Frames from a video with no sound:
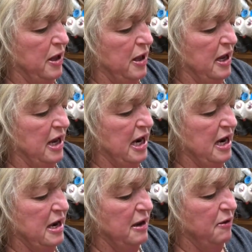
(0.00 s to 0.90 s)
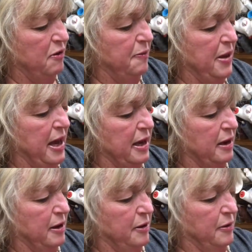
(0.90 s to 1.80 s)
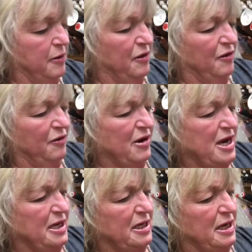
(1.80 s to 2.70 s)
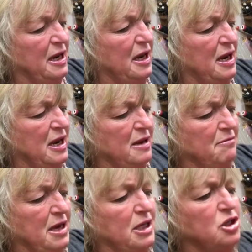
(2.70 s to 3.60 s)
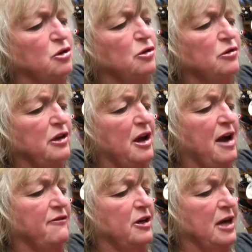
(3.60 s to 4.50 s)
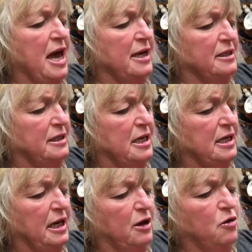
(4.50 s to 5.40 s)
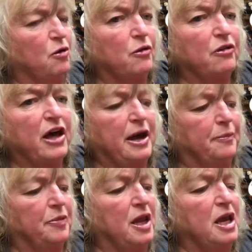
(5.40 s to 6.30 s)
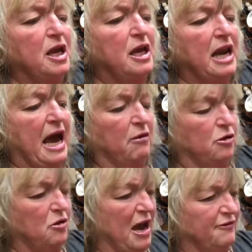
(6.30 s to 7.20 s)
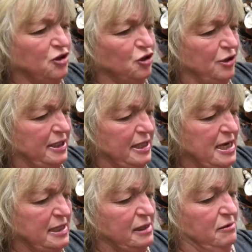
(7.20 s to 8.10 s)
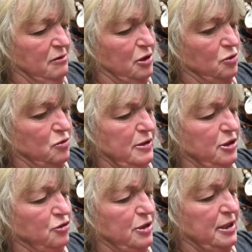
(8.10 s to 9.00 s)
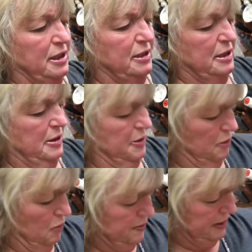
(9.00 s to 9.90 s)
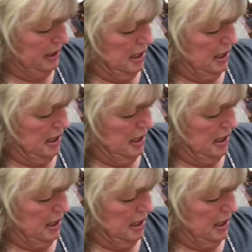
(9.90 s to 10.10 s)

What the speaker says: in the pink. All right, make sure you haven't accidentally caught that. Now you have choices. There's always choices. Whoopsie.